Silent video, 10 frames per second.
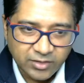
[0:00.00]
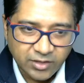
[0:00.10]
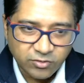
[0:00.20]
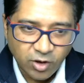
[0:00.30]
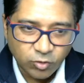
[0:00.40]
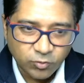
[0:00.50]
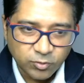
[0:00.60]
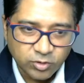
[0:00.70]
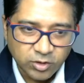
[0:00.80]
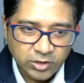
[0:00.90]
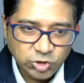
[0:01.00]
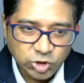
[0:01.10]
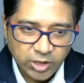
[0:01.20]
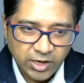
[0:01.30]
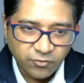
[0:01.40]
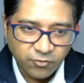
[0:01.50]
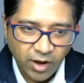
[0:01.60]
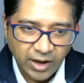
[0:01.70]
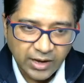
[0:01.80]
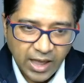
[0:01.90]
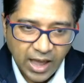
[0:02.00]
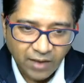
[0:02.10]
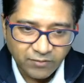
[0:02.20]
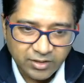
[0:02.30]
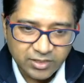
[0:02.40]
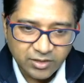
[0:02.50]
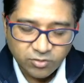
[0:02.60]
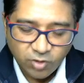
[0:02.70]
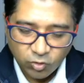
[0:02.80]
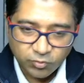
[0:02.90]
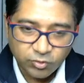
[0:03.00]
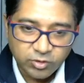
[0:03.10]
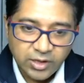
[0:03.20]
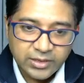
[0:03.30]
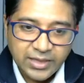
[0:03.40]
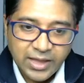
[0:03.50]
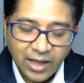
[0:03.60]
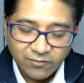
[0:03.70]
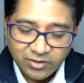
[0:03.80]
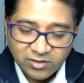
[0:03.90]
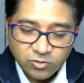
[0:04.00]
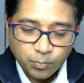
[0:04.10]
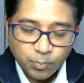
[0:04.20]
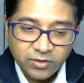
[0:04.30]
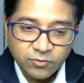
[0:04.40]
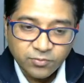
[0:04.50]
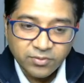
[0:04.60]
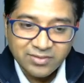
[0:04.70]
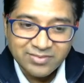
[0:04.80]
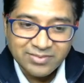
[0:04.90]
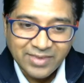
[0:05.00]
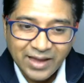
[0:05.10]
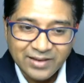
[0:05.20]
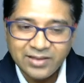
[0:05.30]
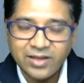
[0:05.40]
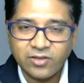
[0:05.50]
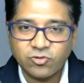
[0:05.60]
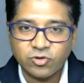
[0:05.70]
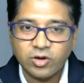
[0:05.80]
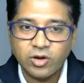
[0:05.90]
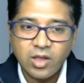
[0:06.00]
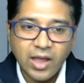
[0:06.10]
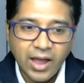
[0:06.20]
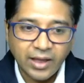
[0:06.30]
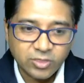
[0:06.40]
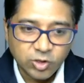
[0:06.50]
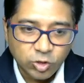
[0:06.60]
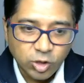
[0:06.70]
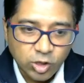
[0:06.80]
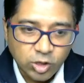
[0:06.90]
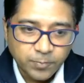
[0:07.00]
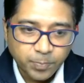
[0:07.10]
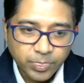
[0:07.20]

this output, second file having this output, they have specific segregation, and the third